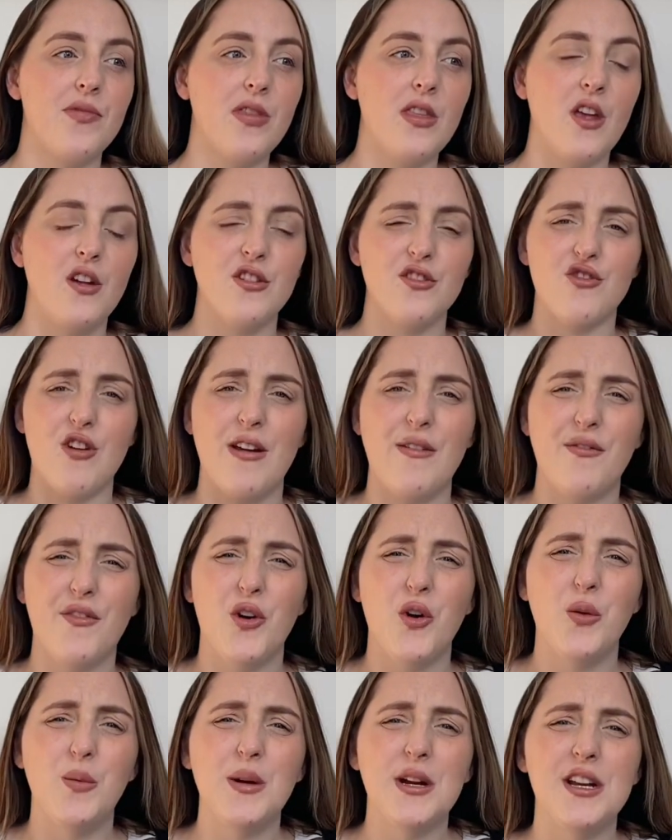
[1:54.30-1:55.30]

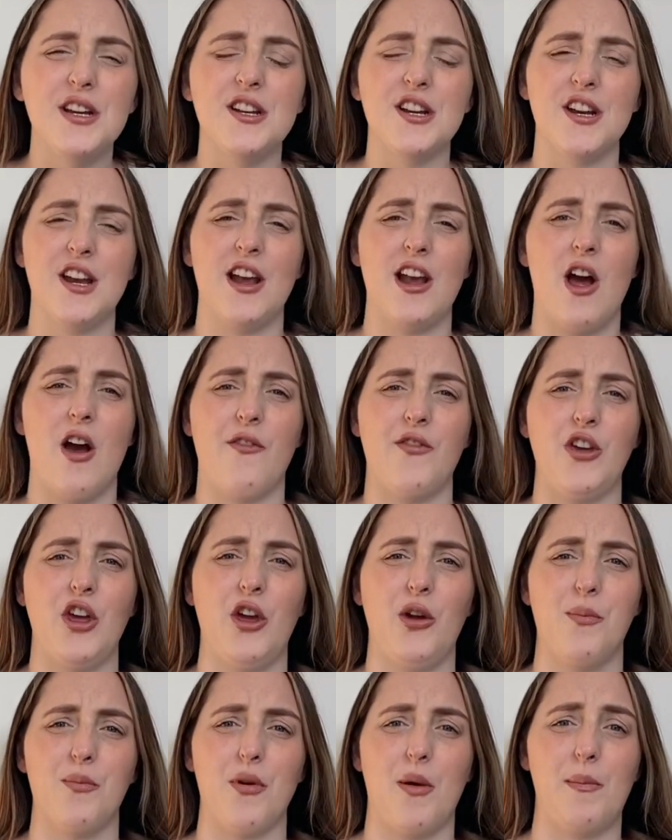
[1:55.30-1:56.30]
straightforward, and a lot of
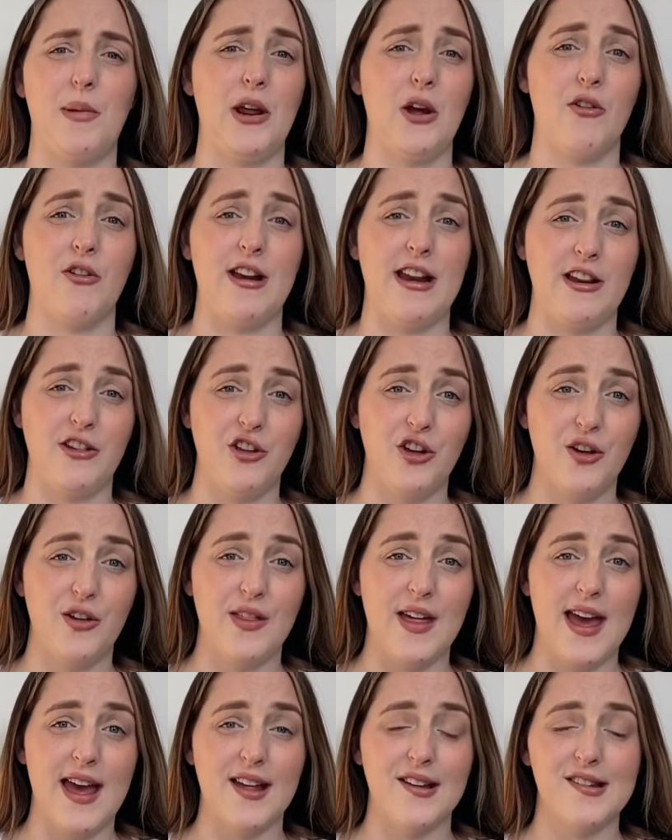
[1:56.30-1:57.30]
you probably already do
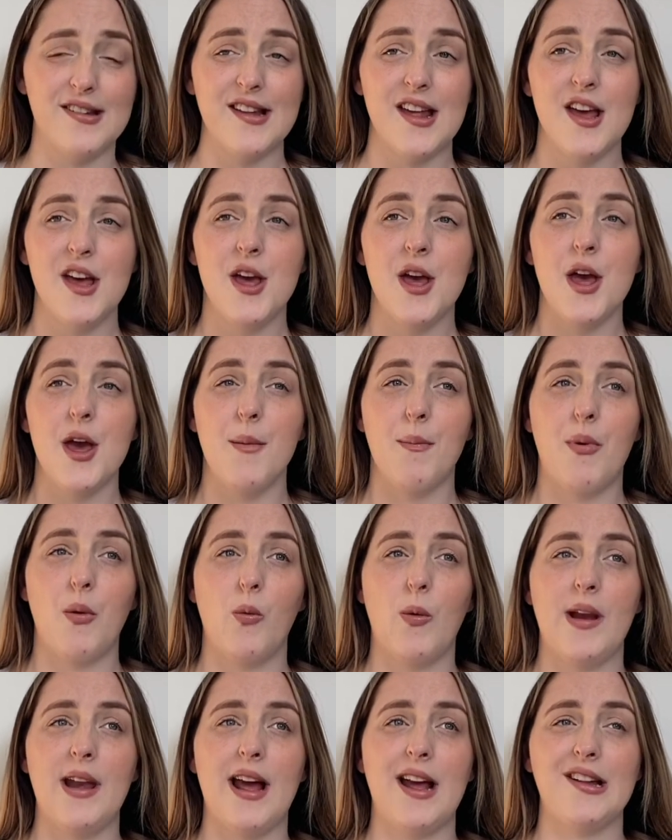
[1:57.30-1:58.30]
this, but
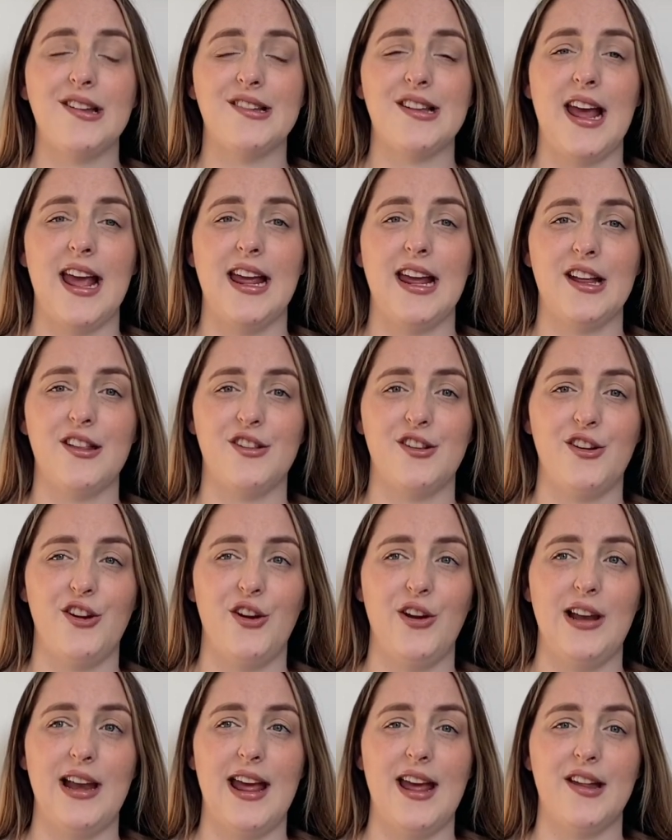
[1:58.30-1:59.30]
when I say a
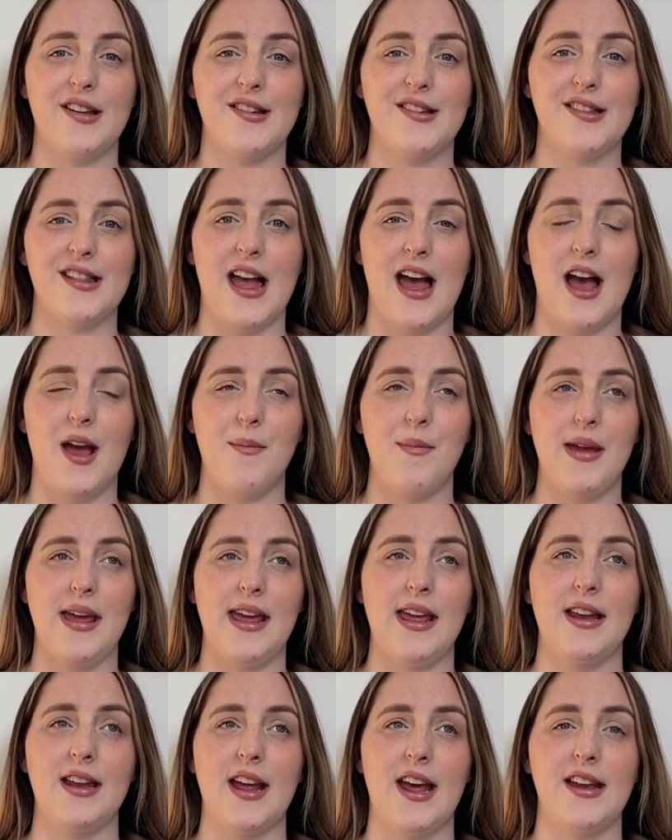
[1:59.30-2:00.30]
to-do list, I
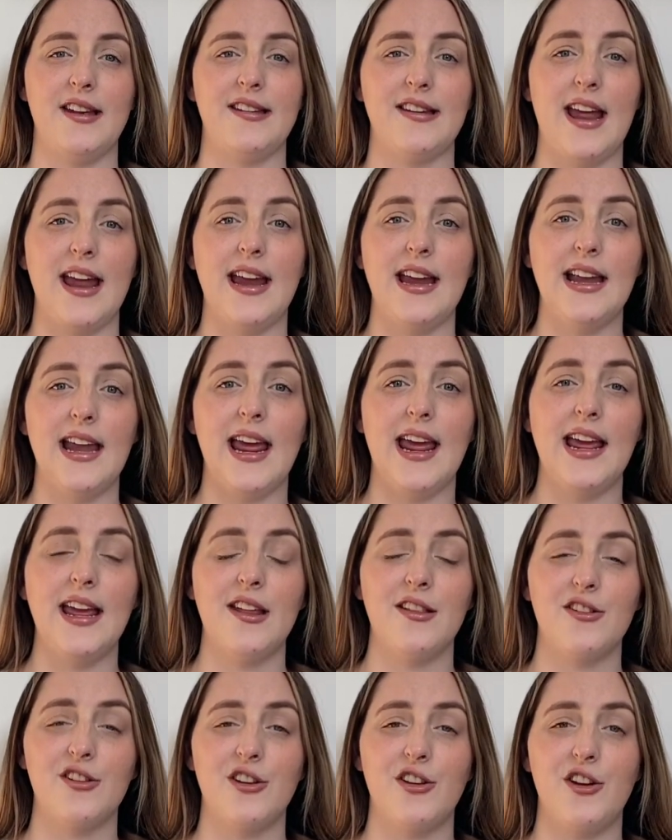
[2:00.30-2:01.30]
mean a daily
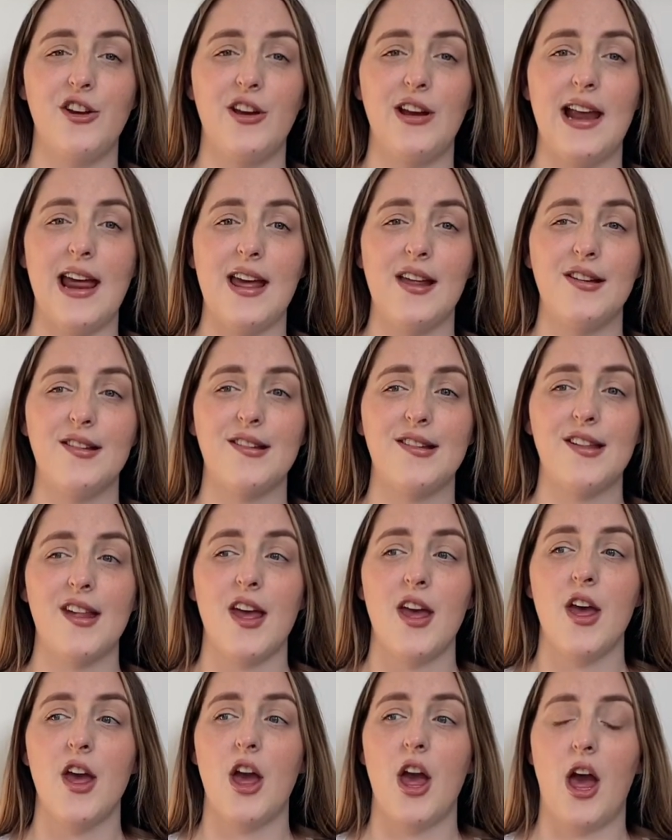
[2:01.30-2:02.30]
to-do list,
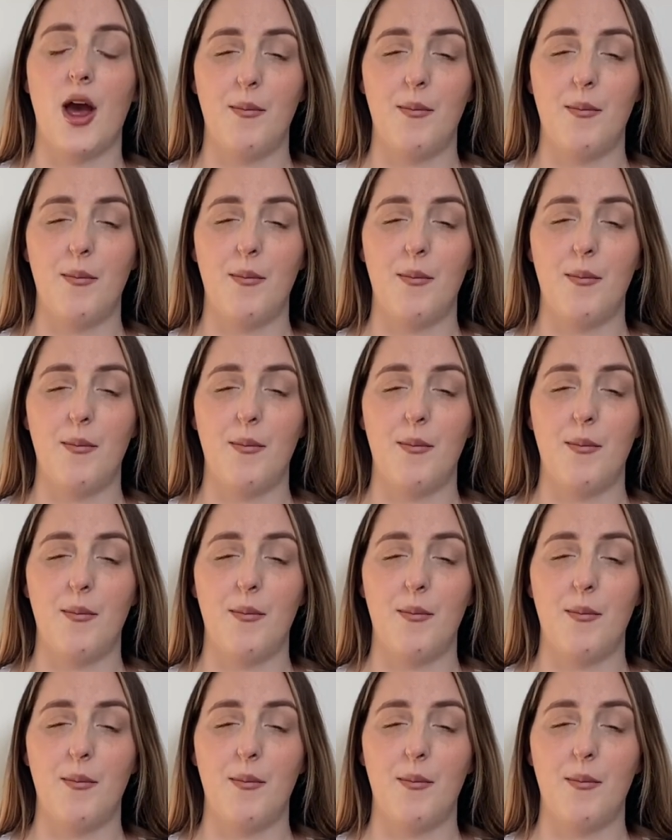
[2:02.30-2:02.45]
a